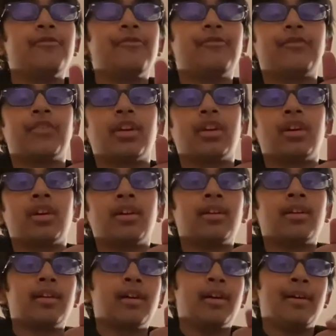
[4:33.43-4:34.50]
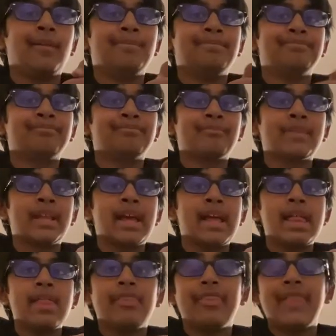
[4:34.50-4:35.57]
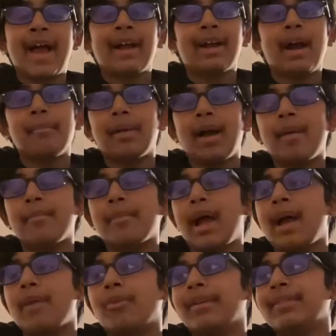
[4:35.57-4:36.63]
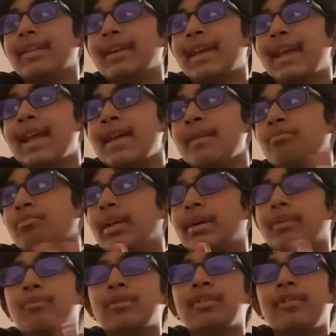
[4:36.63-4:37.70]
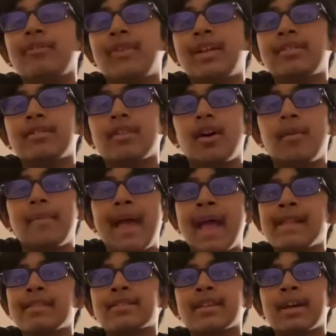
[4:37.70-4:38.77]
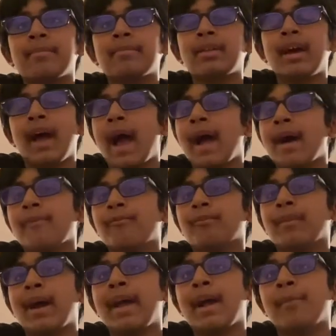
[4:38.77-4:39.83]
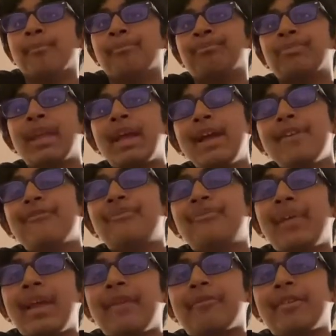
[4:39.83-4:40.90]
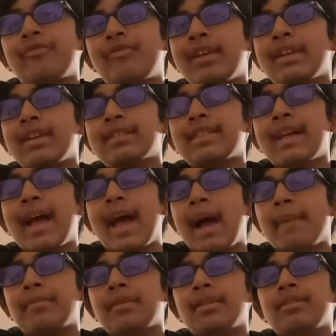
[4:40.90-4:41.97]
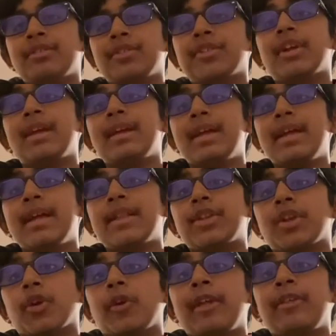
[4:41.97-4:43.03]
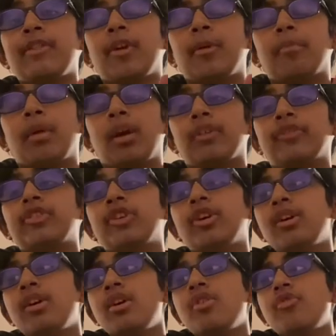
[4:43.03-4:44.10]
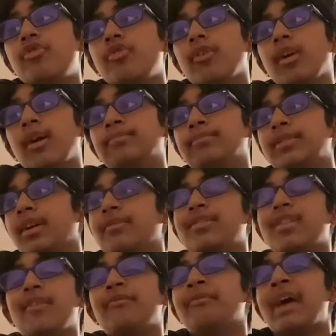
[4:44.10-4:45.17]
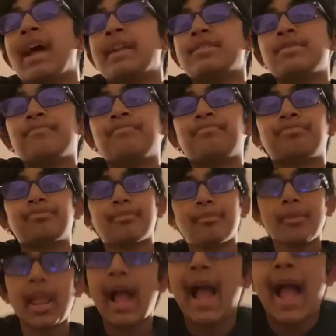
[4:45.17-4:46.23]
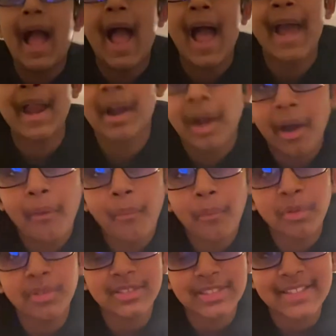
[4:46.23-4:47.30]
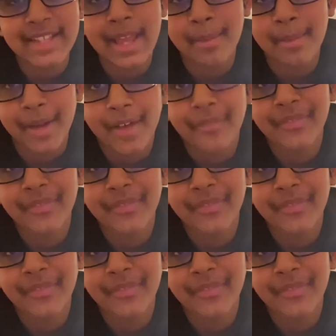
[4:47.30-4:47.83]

for um that I'm I'm when the game like when the event um ends, I'm gonna have my um favorite things that happened during the March um the, the event. I don't know. We'll see about